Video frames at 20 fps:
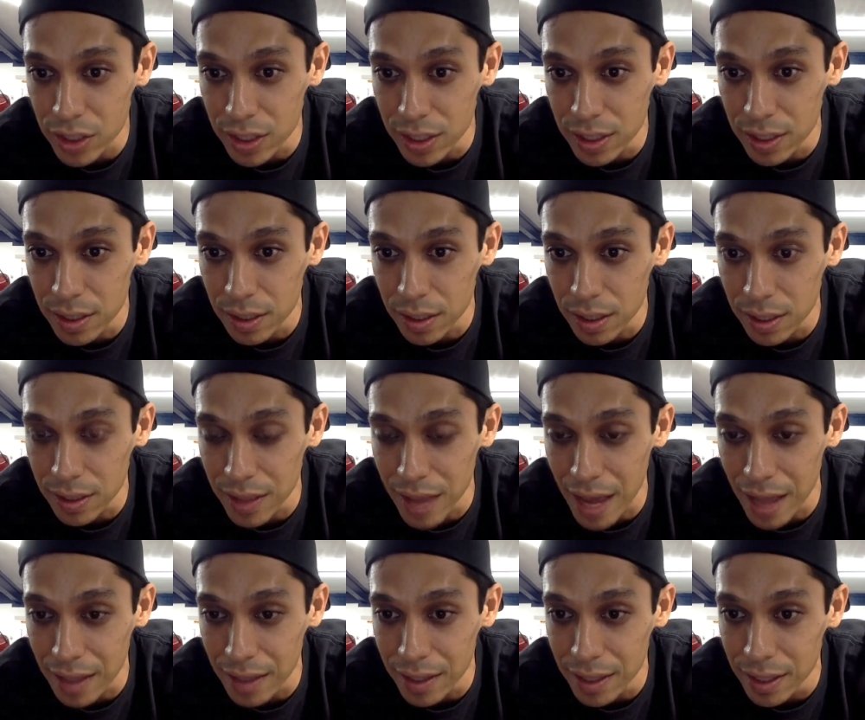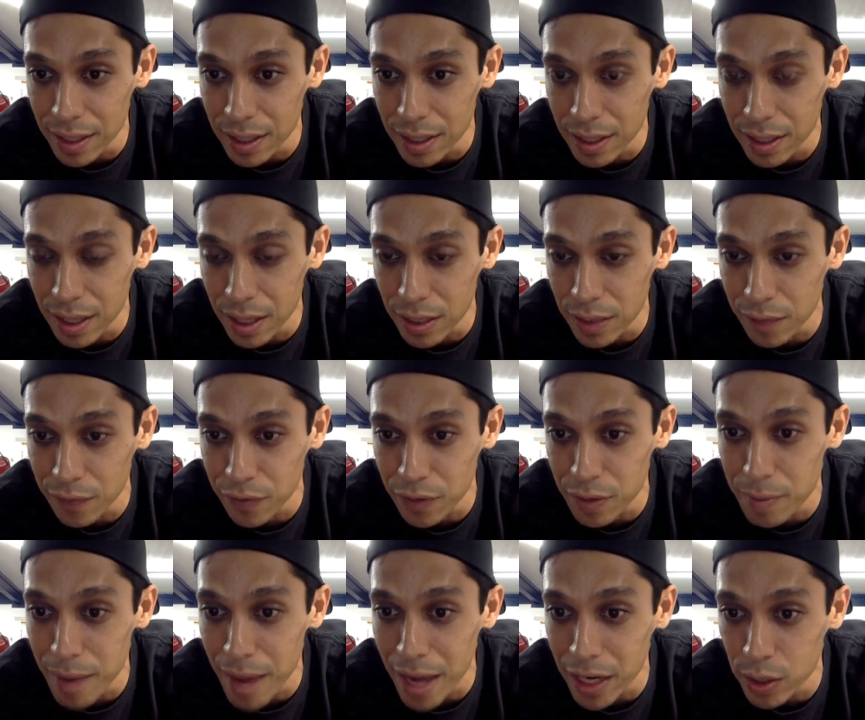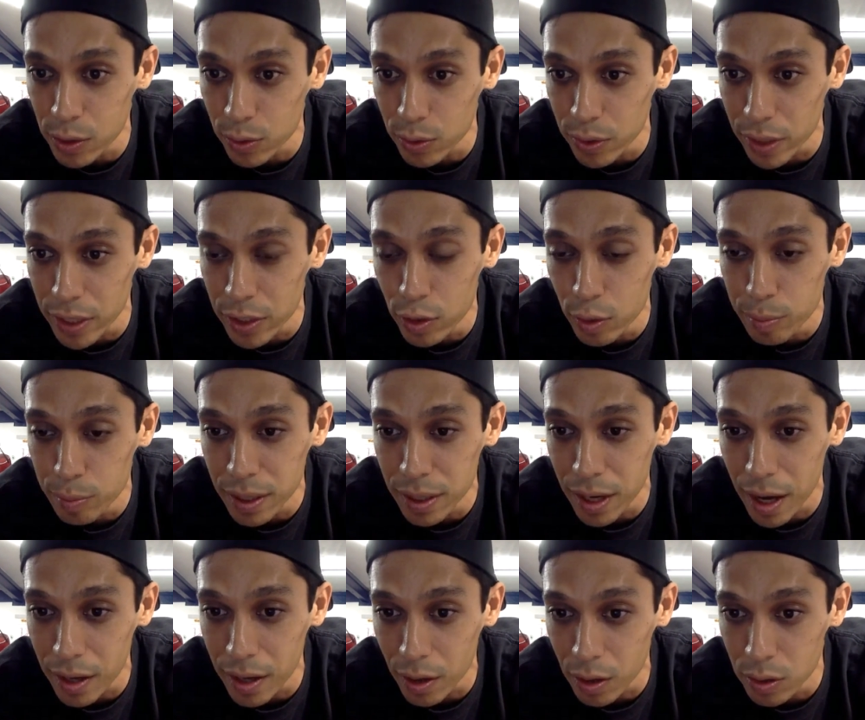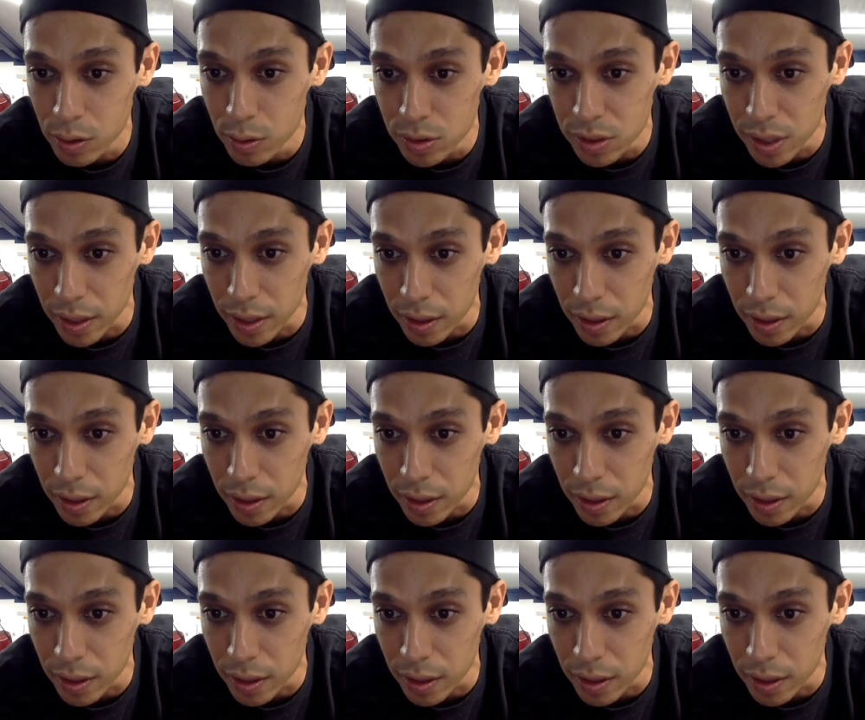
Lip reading: click that link, get the free manual, and you'll be on our newsletter.